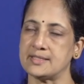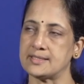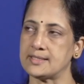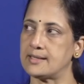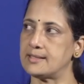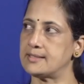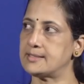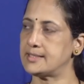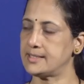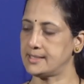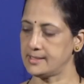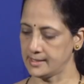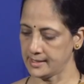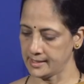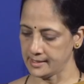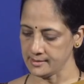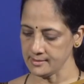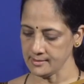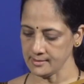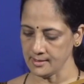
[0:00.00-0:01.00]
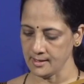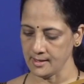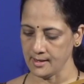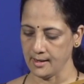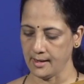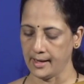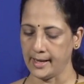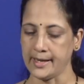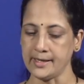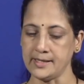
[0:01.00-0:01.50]
resulting in
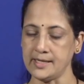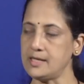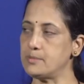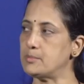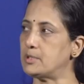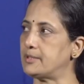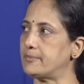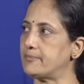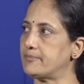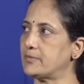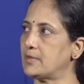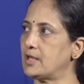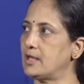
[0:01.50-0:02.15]
edema.